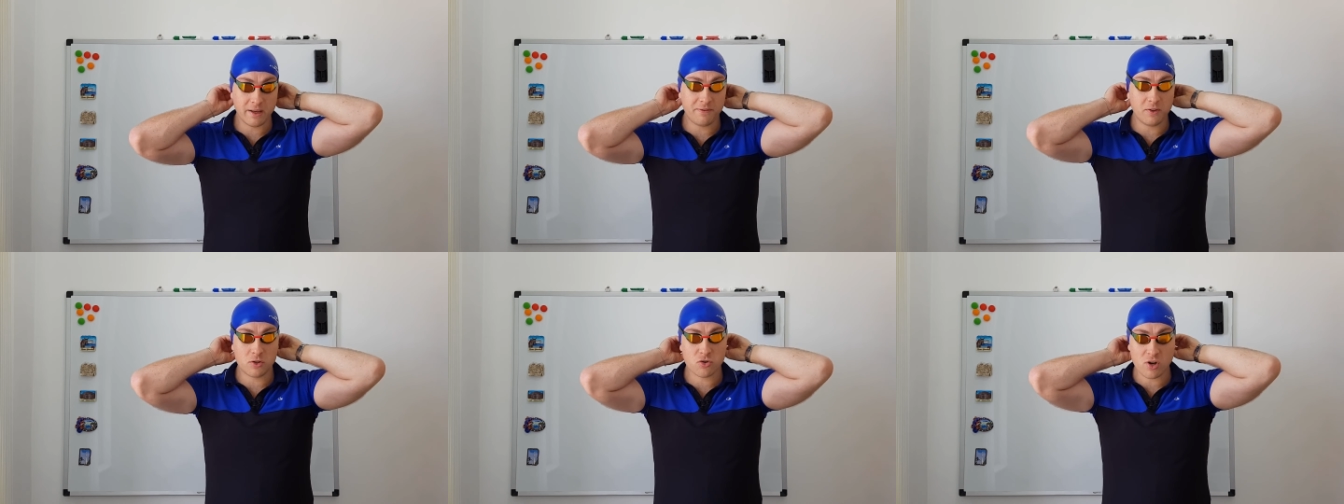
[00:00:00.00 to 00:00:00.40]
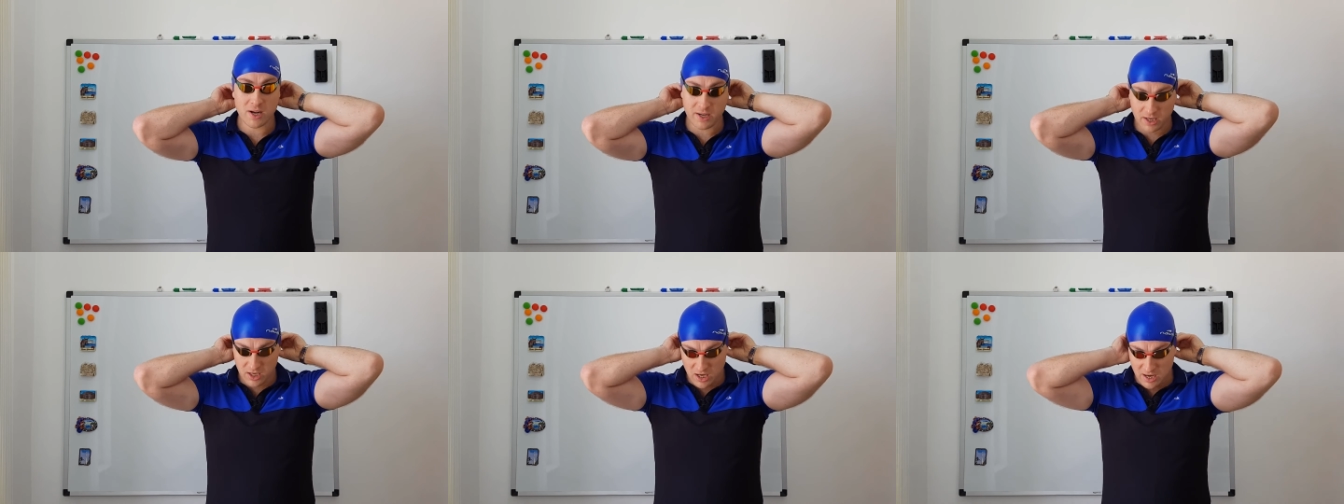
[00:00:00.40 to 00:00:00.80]
if you're trying
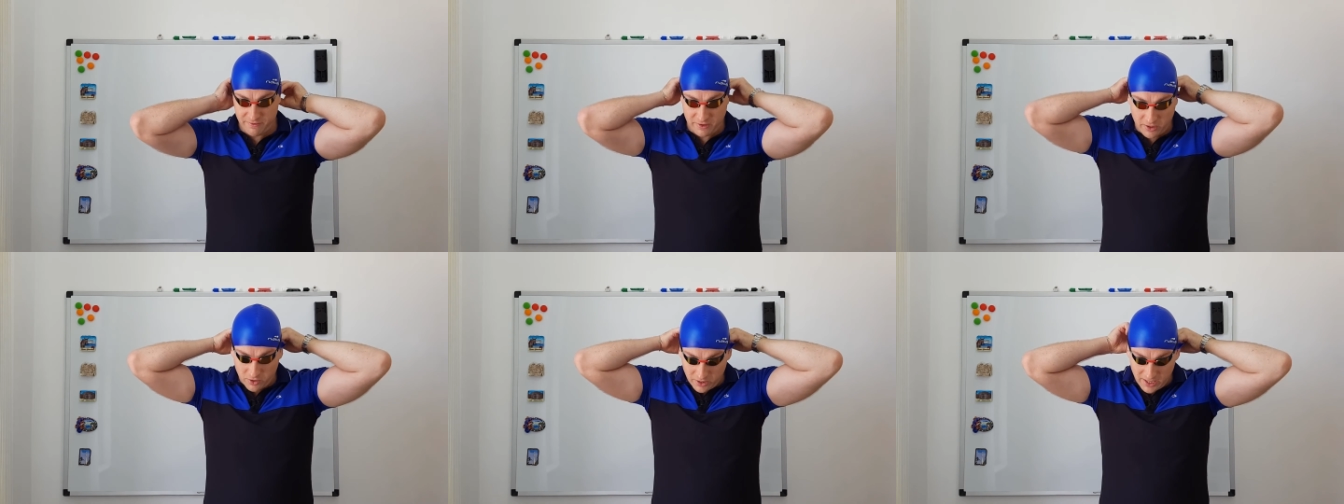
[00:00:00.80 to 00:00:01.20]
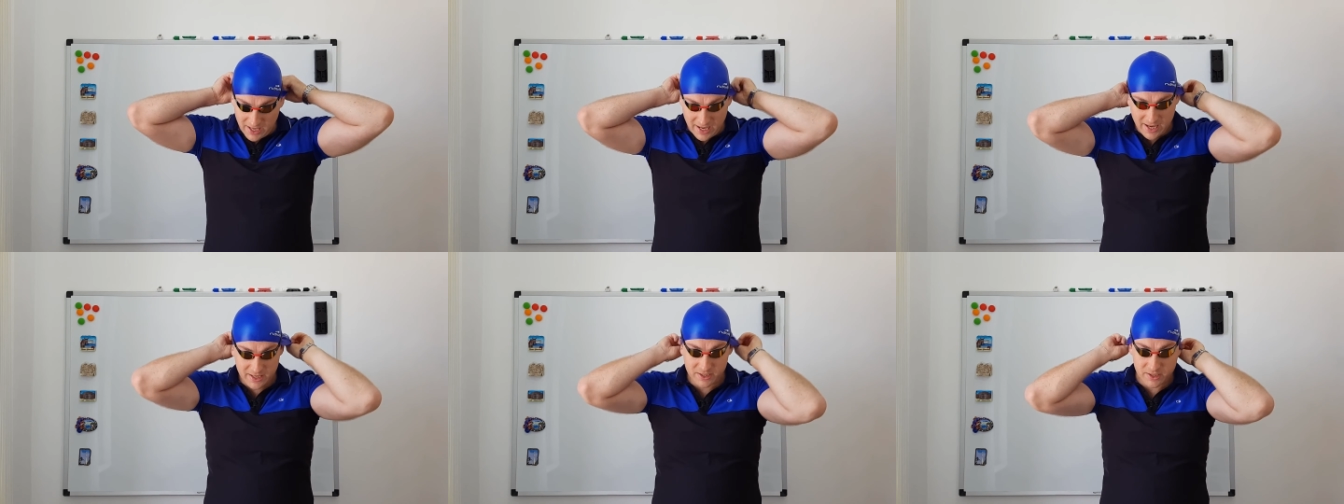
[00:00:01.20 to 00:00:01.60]
to cover your
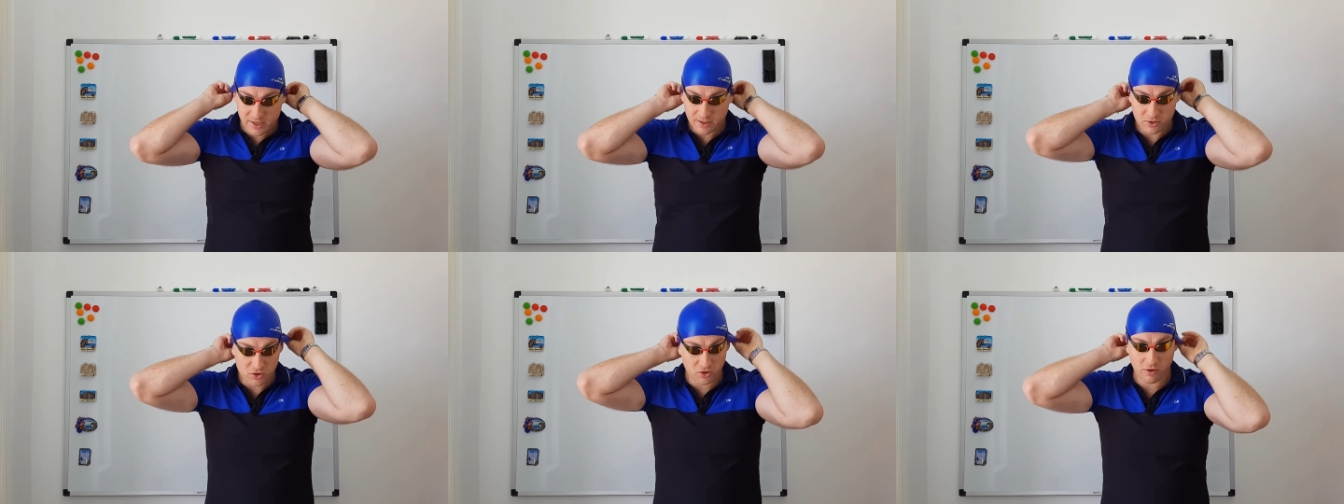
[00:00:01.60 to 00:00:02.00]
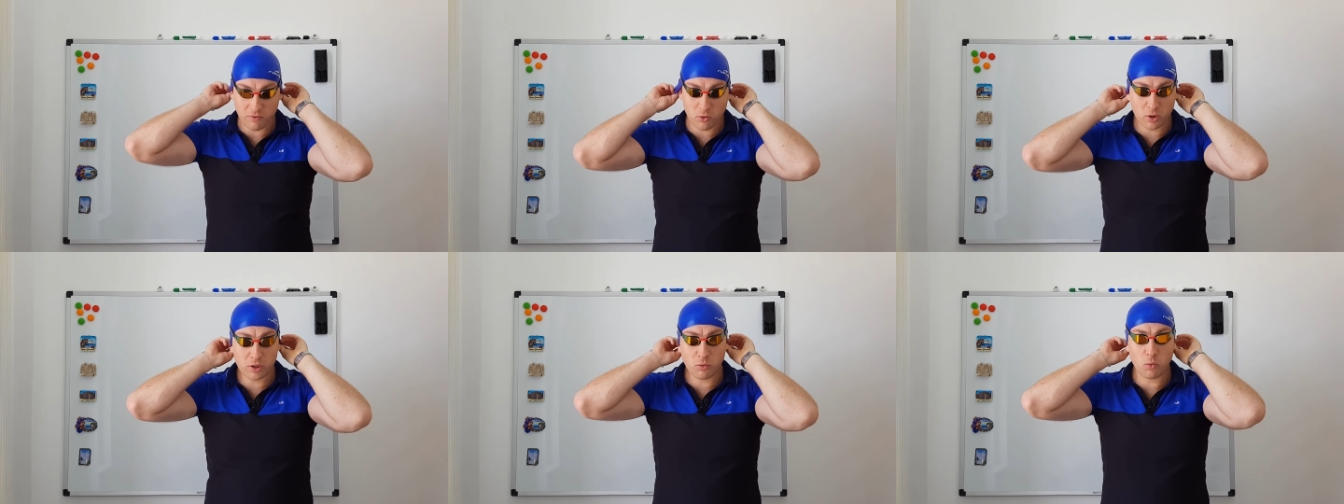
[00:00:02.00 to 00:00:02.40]
ears to
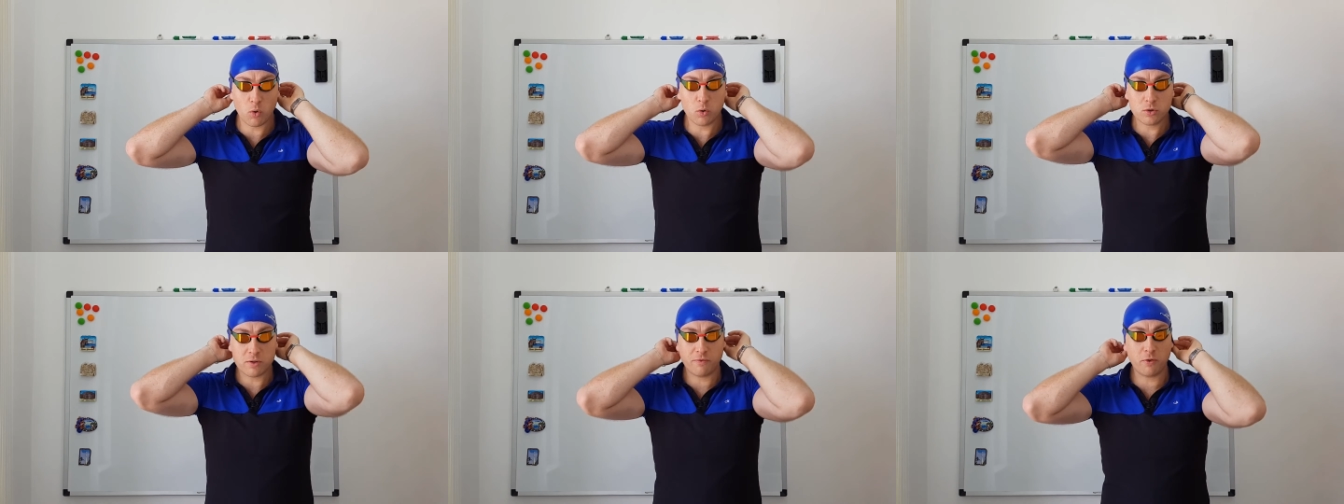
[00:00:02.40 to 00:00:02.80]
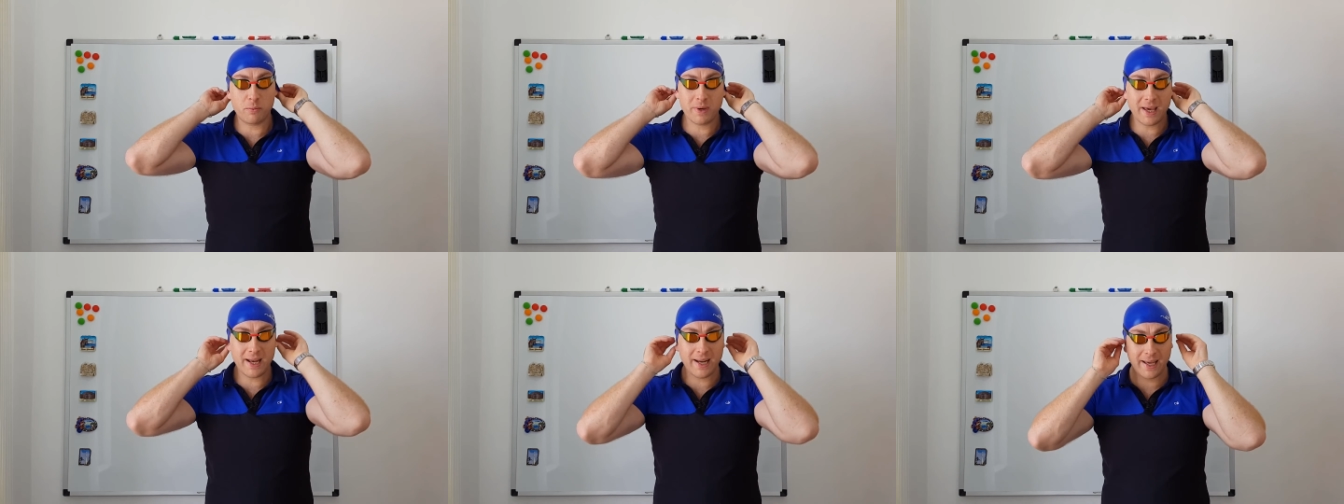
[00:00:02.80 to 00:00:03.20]
avoid the water from
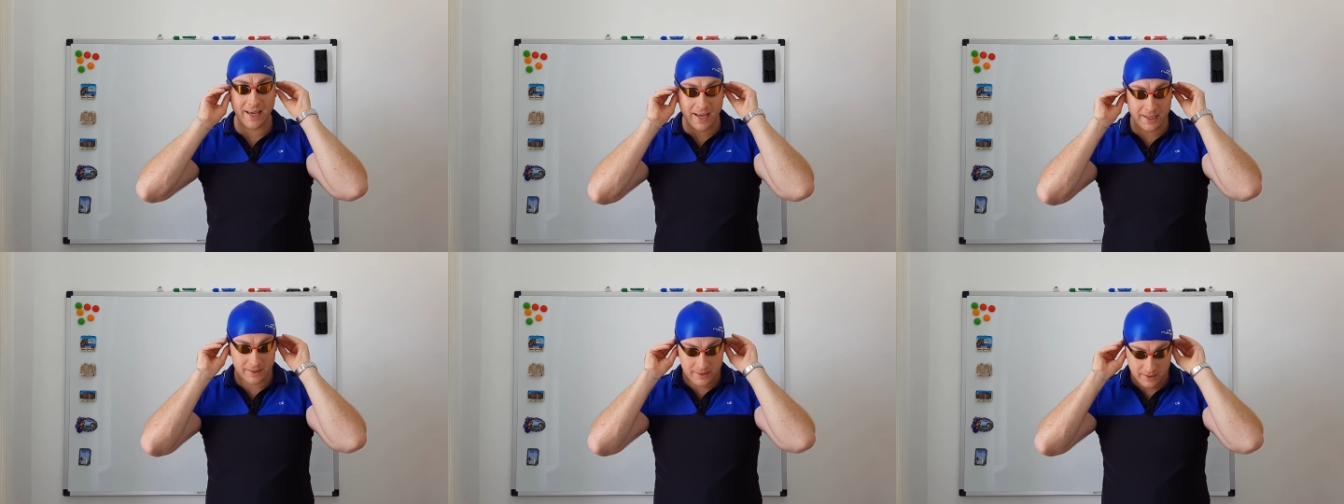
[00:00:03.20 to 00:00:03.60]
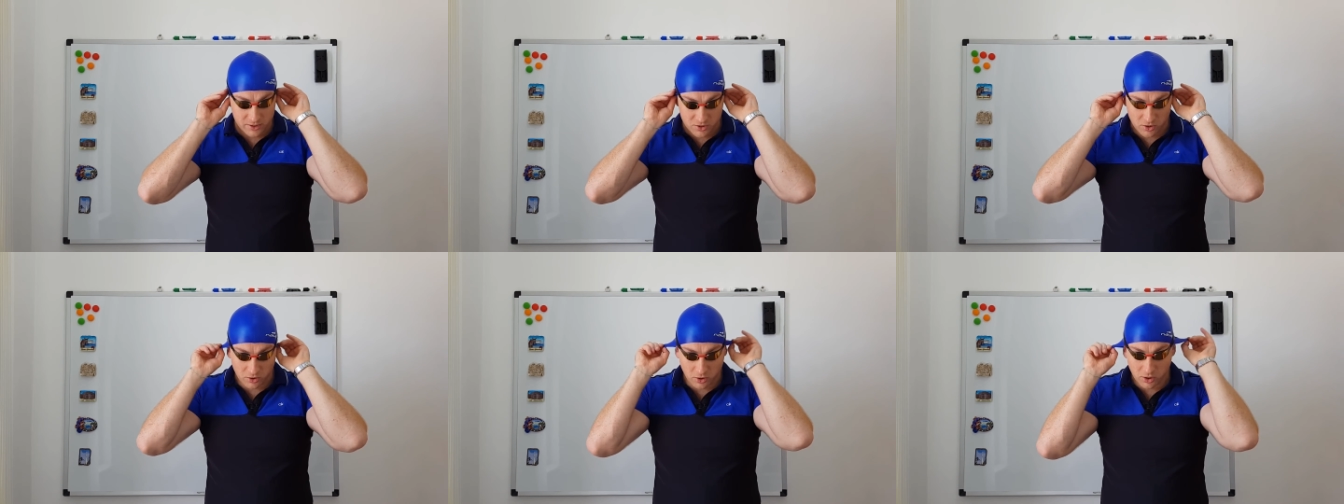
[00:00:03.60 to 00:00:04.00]
getting in, it's
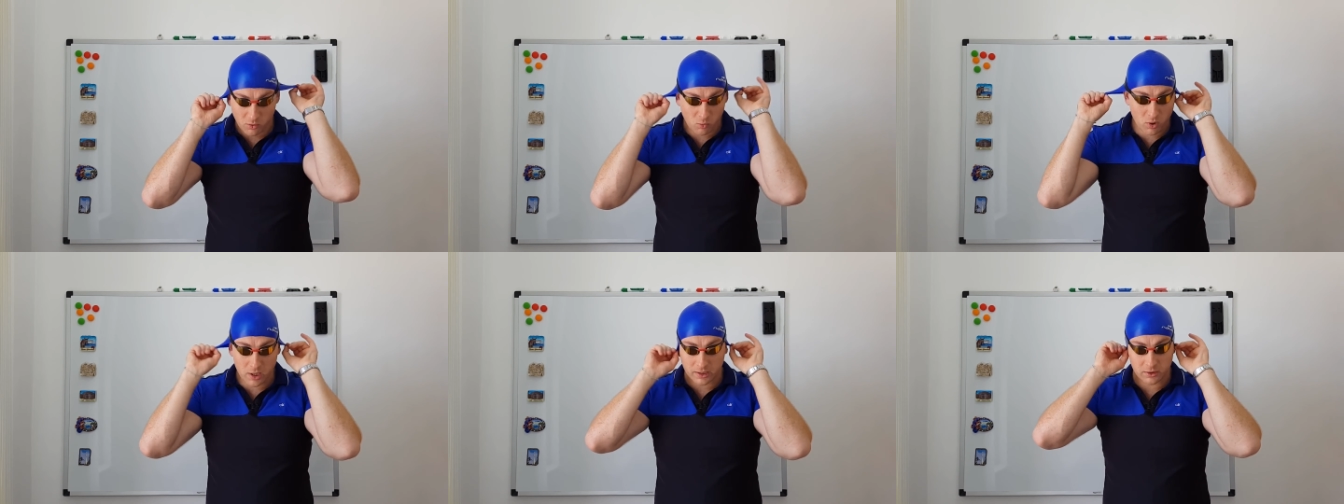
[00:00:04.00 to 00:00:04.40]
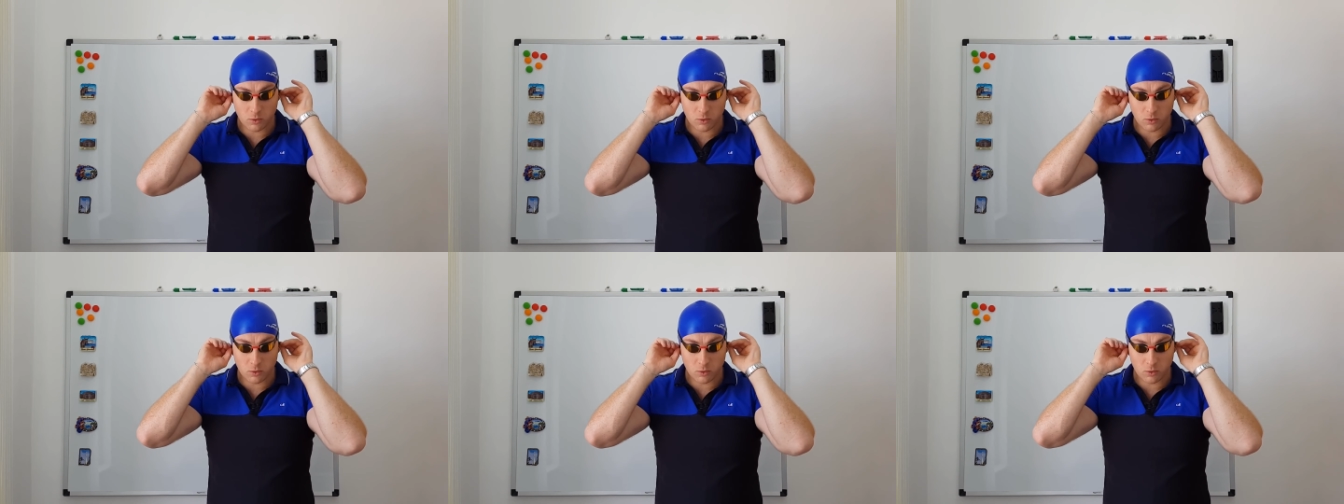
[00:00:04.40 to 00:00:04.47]
not going to work.